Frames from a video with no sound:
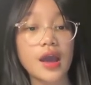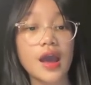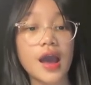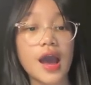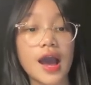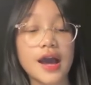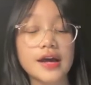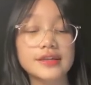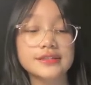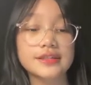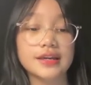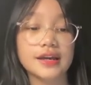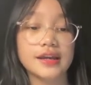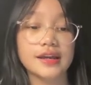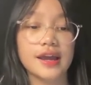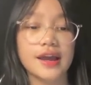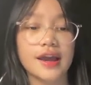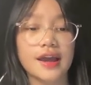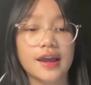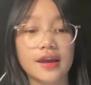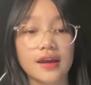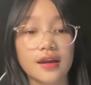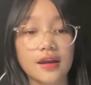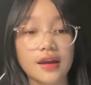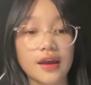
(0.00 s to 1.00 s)
As
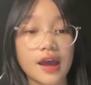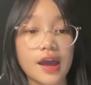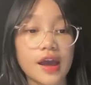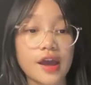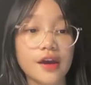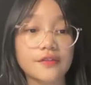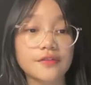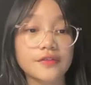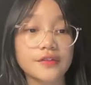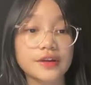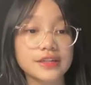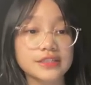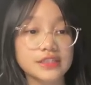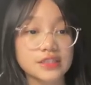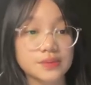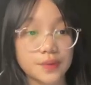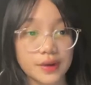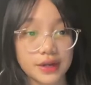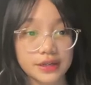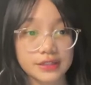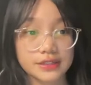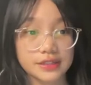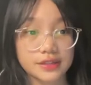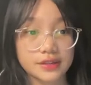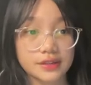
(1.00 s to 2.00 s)
I have
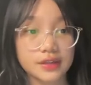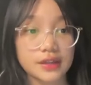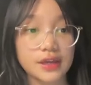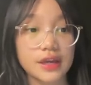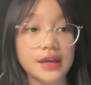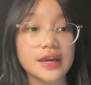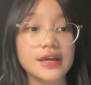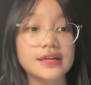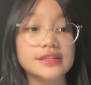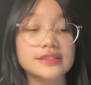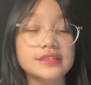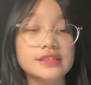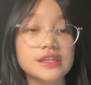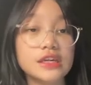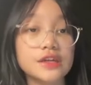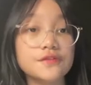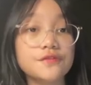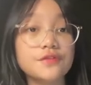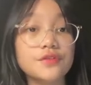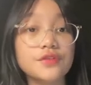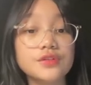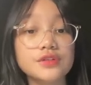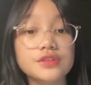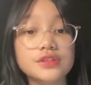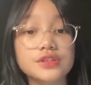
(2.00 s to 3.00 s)
expected,
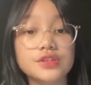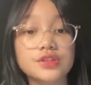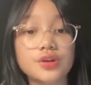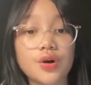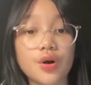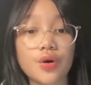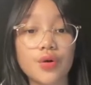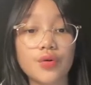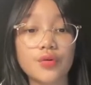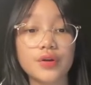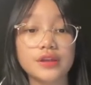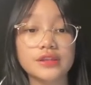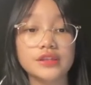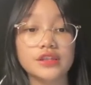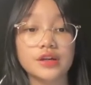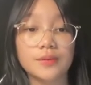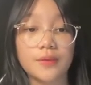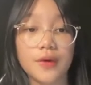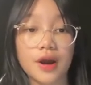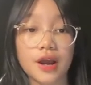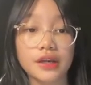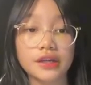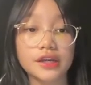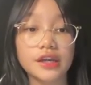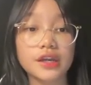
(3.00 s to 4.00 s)
seafood sold in the
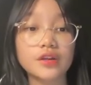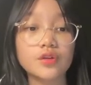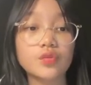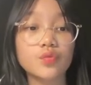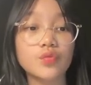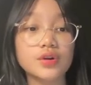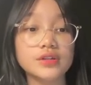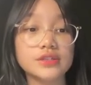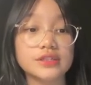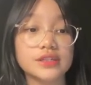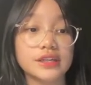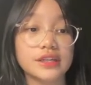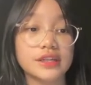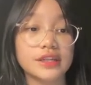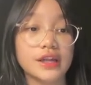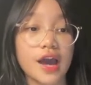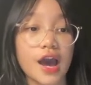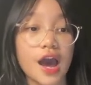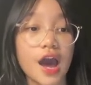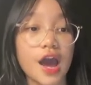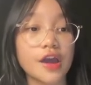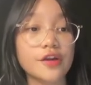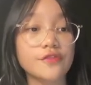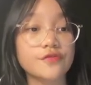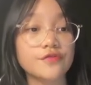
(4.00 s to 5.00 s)
market was in
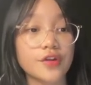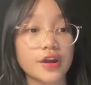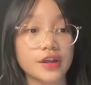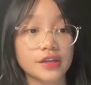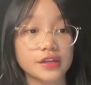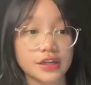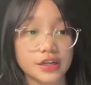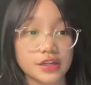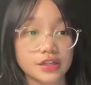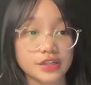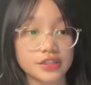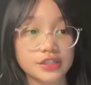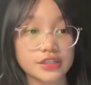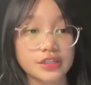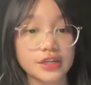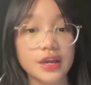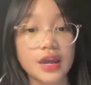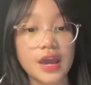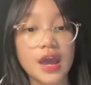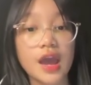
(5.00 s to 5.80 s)
high furnish.